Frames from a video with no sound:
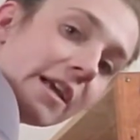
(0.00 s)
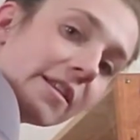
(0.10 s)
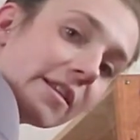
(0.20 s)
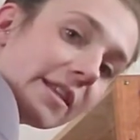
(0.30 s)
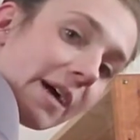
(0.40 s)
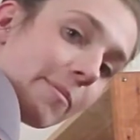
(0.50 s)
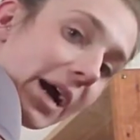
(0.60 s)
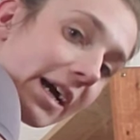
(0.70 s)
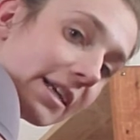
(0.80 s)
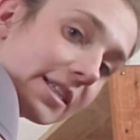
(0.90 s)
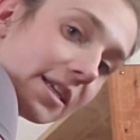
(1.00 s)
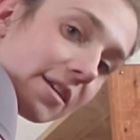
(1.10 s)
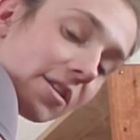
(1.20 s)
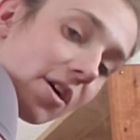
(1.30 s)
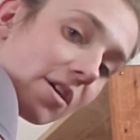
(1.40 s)
that that back is in a
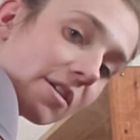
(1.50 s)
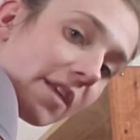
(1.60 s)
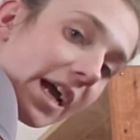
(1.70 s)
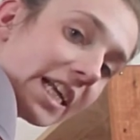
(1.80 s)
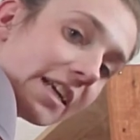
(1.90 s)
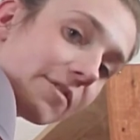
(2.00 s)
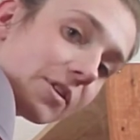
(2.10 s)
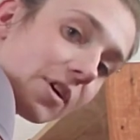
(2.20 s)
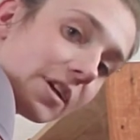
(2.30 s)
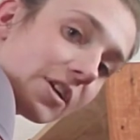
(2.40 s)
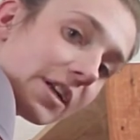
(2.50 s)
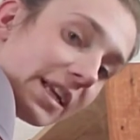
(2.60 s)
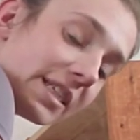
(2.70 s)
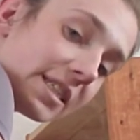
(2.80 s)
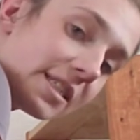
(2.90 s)
long line. If you're on your
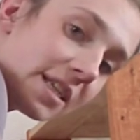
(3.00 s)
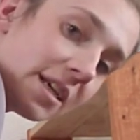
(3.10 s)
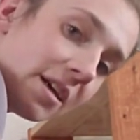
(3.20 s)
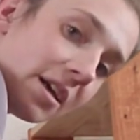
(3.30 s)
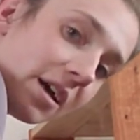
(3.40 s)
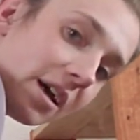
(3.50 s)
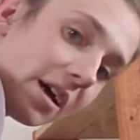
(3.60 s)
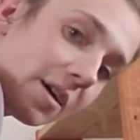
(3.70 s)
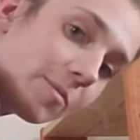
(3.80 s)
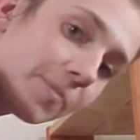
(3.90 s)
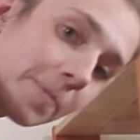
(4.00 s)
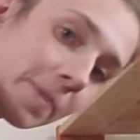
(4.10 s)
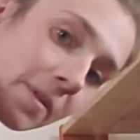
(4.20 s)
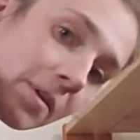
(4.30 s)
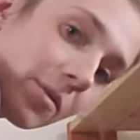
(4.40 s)
knees,
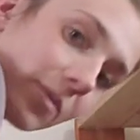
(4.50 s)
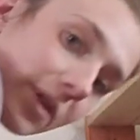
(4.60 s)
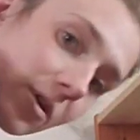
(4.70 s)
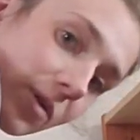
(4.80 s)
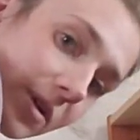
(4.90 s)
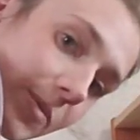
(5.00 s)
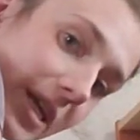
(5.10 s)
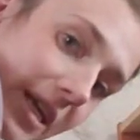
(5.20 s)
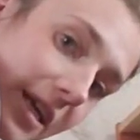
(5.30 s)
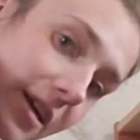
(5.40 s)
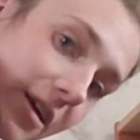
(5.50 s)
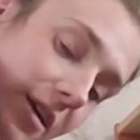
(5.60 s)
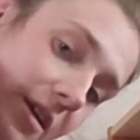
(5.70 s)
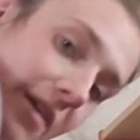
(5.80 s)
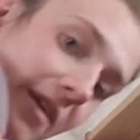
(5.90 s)
you don't want to be
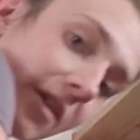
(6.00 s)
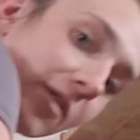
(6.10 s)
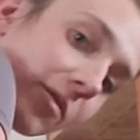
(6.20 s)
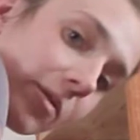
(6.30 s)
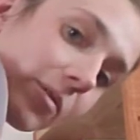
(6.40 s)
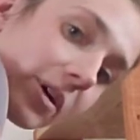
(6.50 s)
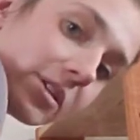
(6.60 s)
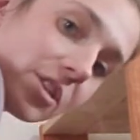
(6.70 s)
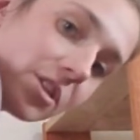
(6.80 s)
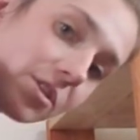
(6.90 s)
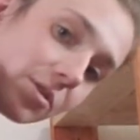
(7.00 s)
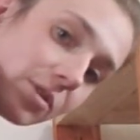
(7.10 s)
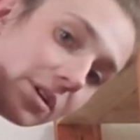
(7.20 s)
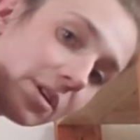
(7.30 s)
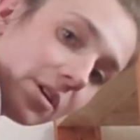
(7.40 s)
here. We want to
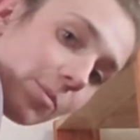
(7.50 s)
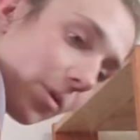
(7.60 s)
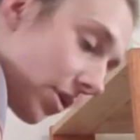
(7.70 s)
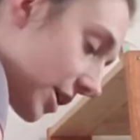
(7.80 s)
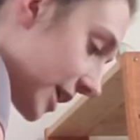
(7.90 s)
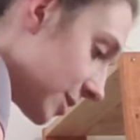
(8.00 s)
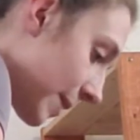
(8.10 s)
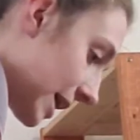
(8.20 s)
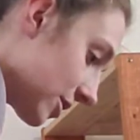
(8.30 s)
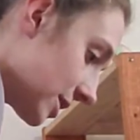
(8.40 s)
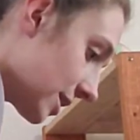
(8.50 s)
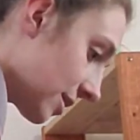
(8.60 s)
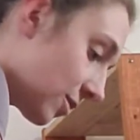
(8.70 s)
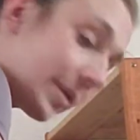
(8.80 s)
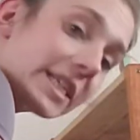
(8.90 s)
pull our knees back just a
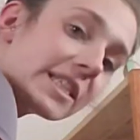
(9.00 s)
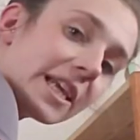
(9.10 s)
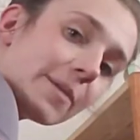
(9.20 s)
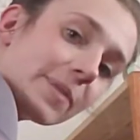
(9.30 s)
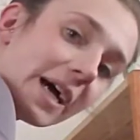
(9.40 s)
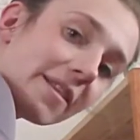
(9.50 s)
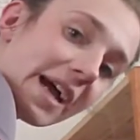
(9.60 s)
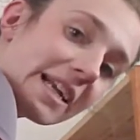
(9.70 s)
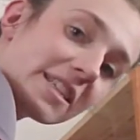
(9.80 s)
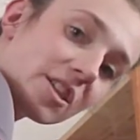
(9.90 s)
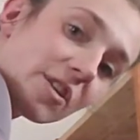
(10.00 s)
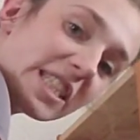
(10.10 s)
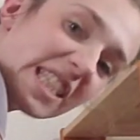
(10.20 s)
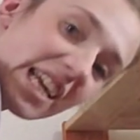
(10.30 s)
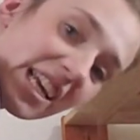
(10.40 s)
little bit to keep that line. So
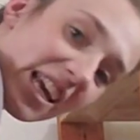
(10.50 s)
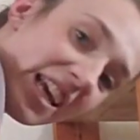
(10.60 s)
it's like